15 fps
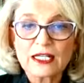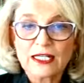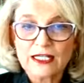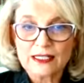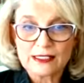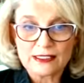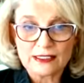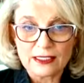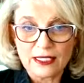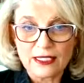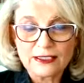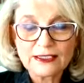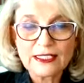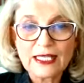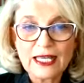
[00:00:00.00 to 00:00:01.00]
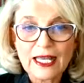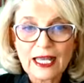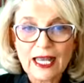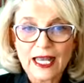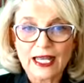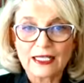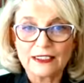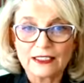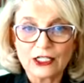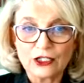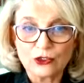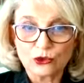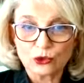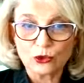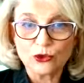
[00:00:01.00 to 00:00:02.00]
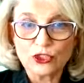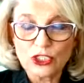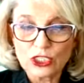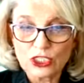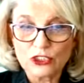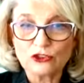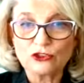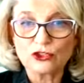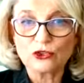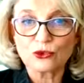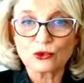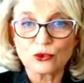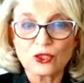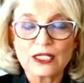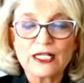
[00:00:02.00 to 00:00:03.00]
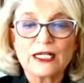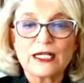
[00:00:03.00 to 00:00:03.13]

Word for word: it's done, and you don't need to